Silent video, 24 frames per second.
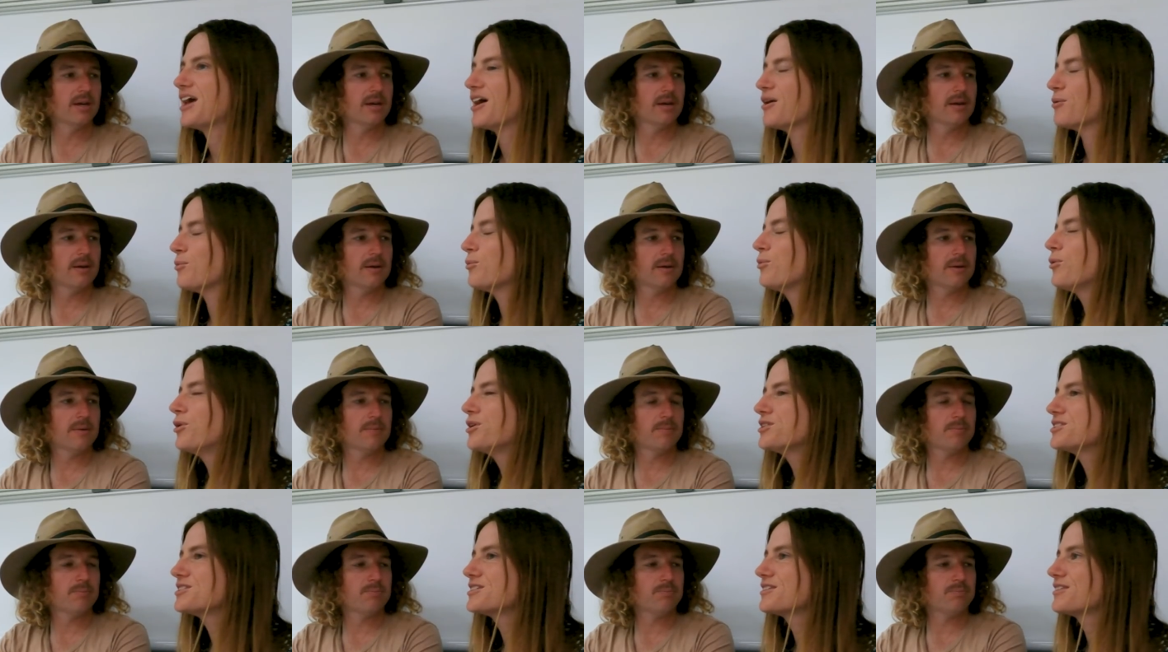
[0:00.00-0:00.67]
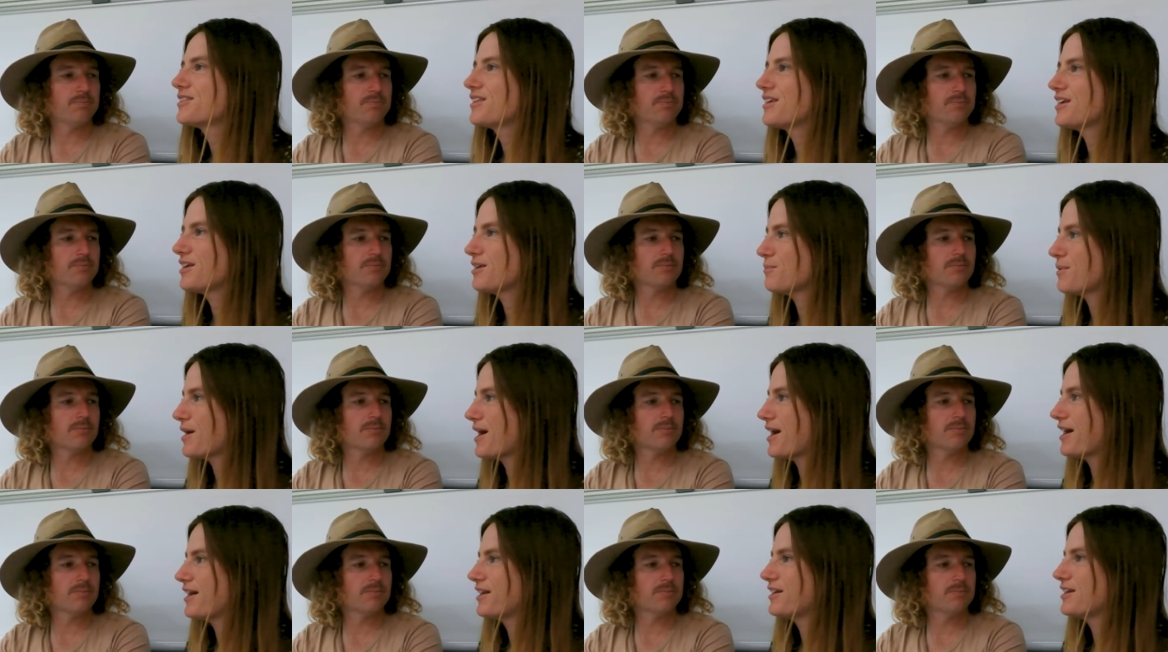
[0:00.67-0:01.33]
Speaker 1: Yeah, what to think
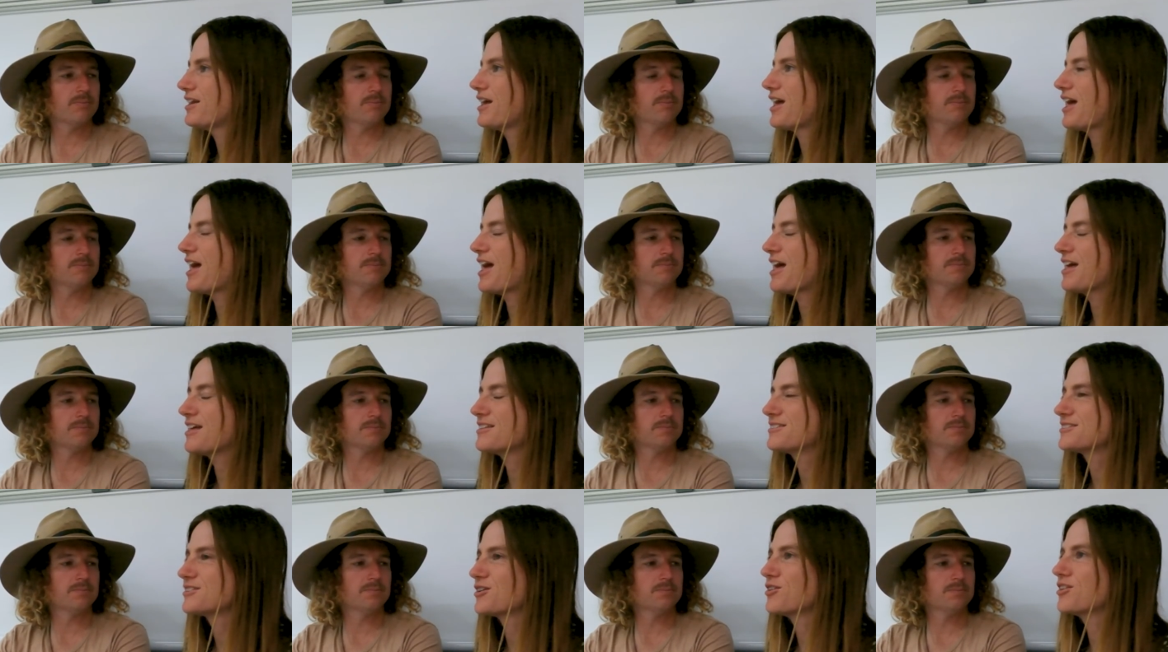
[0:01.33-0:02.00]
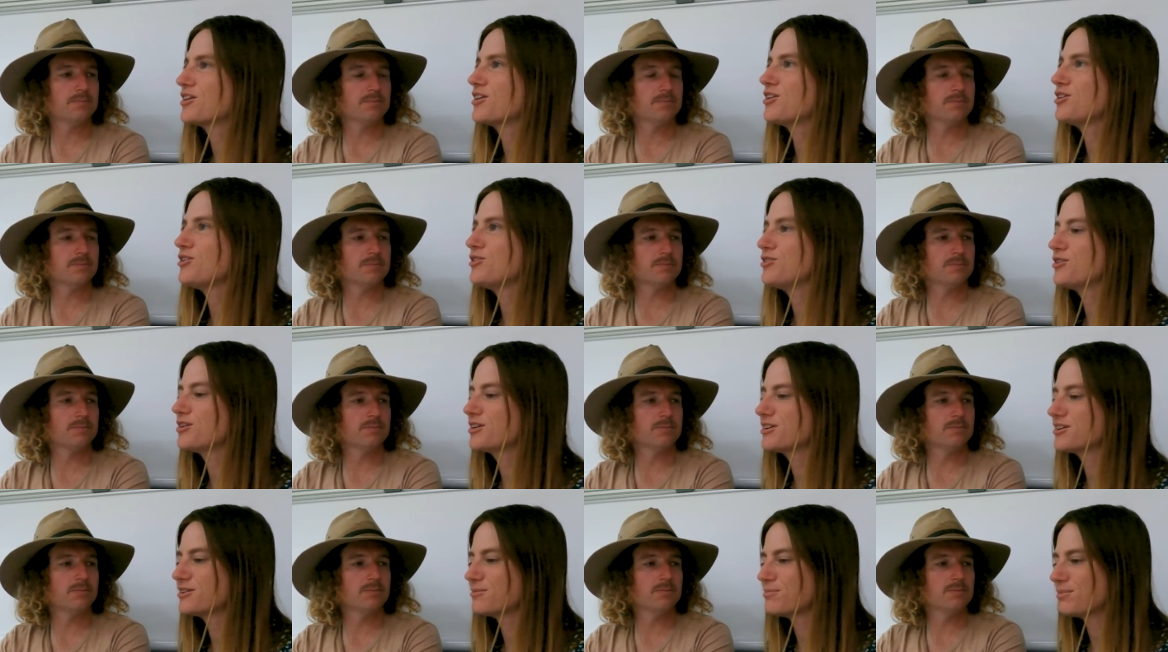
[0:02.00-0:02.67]
about so that
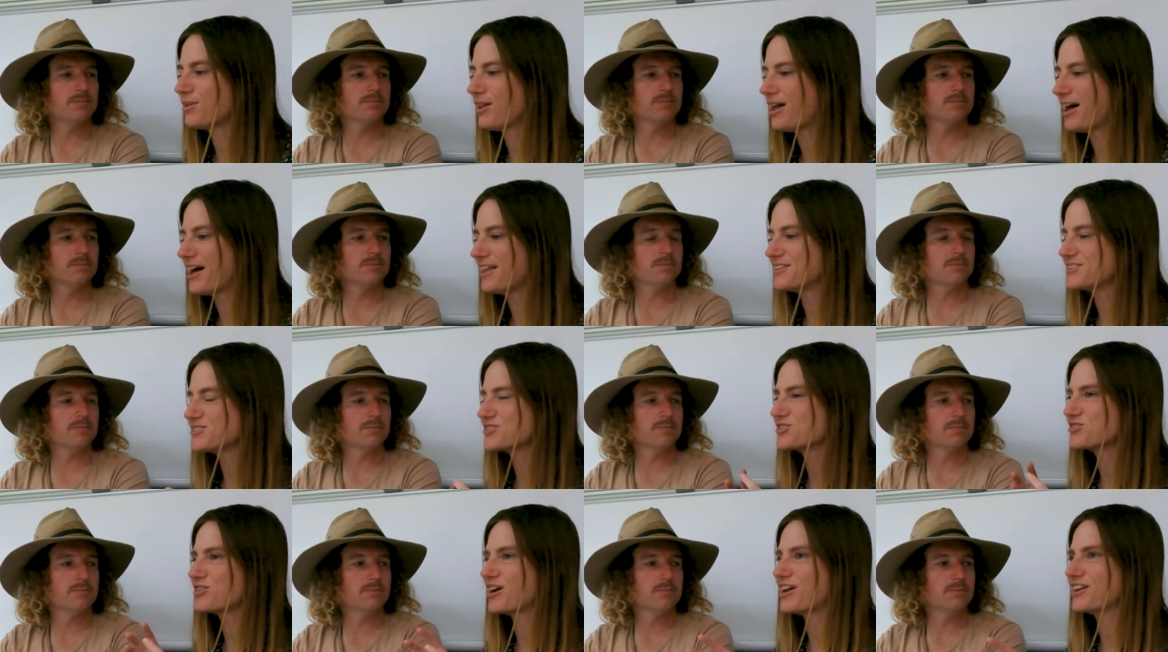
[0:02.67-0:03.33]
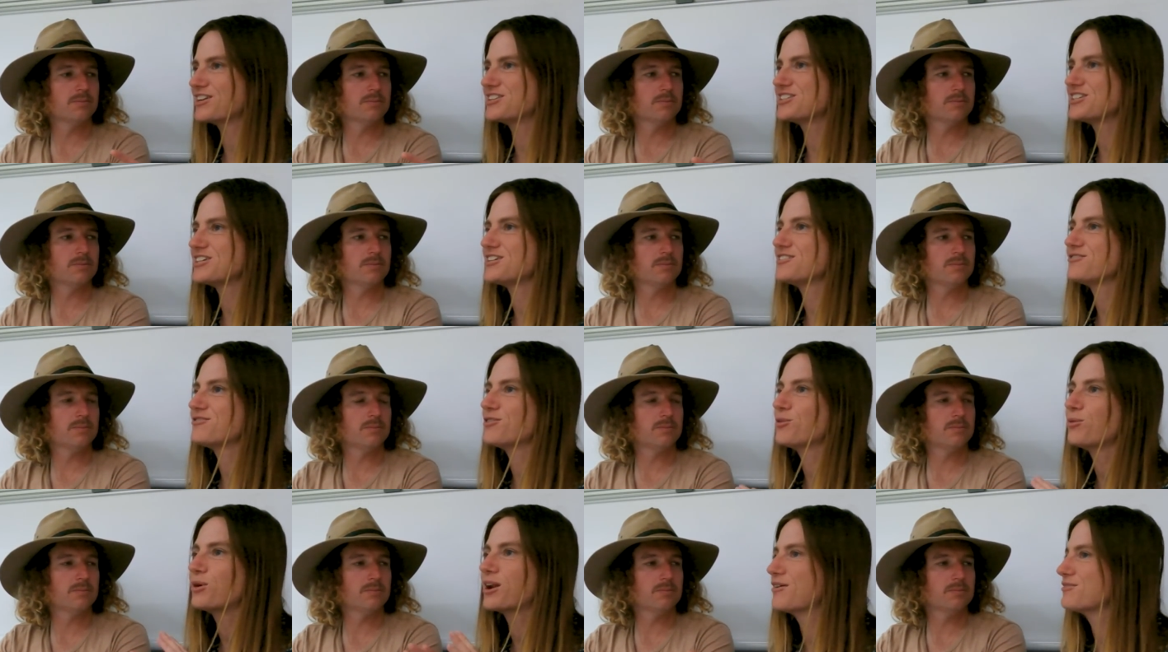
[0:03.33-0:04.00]
you can apply the strategy
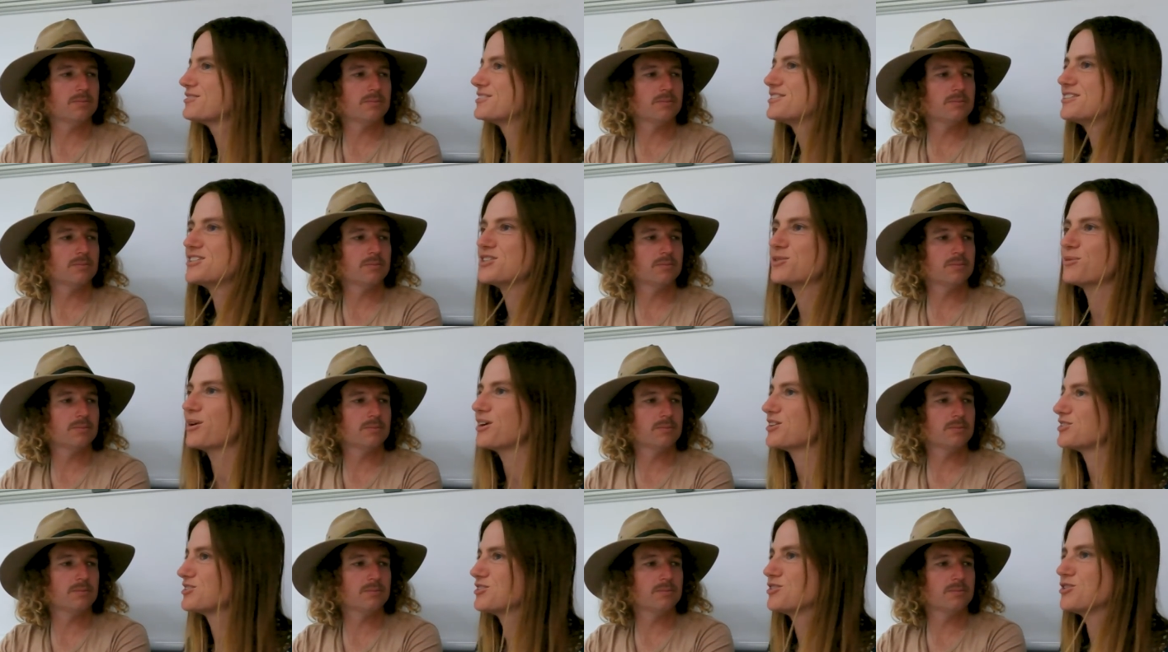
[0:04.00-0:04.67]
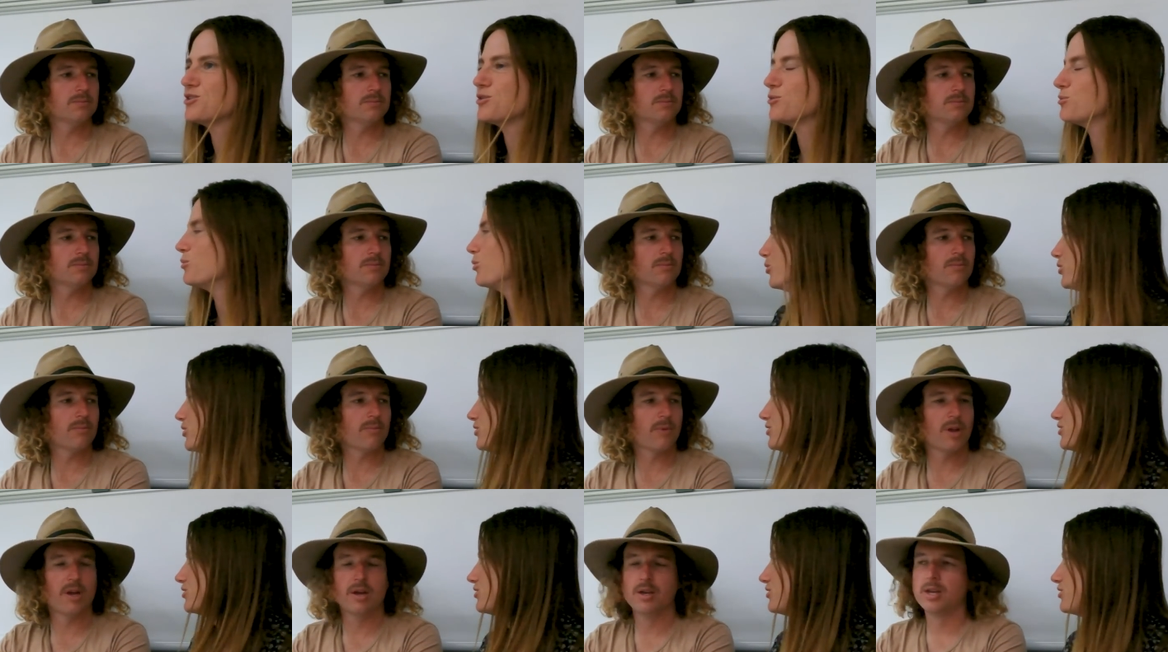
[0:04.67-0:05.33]
for whatever situation you
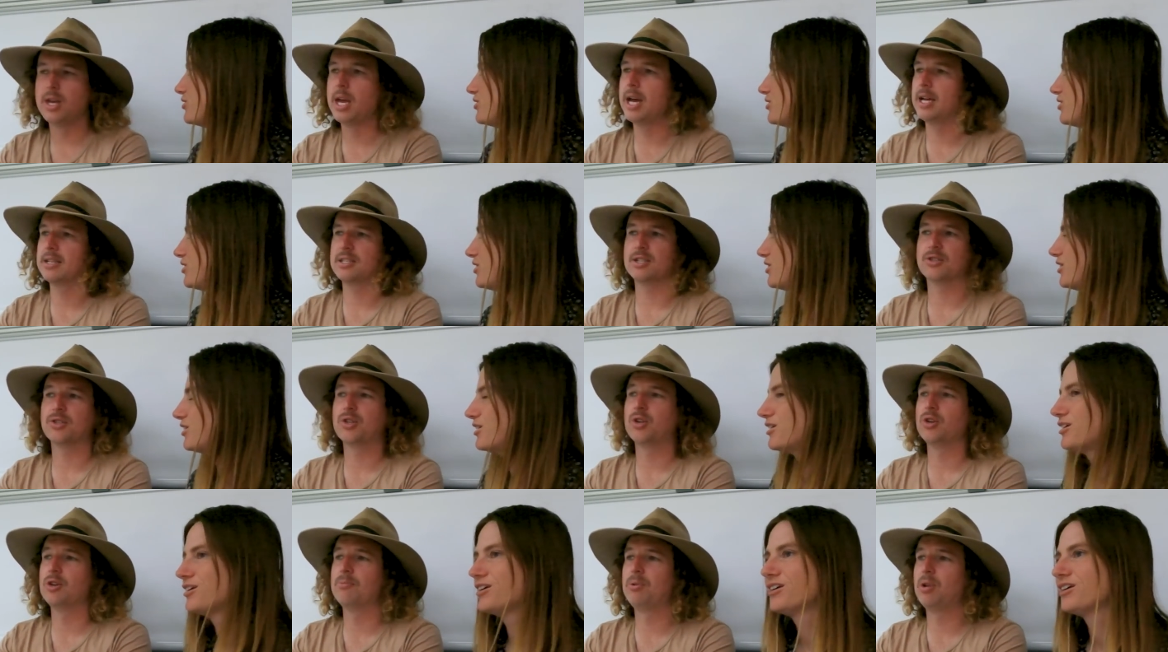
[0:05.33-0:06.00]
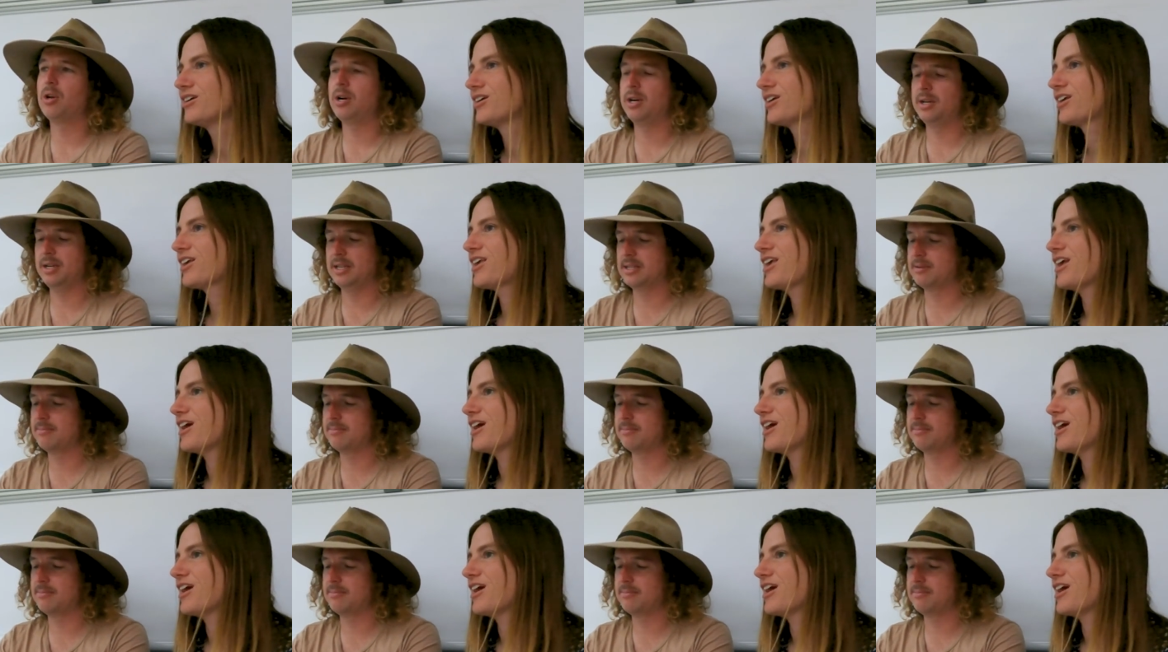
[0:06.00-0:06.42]
want.
Speaker 2: Yeah, so it's going to apply. It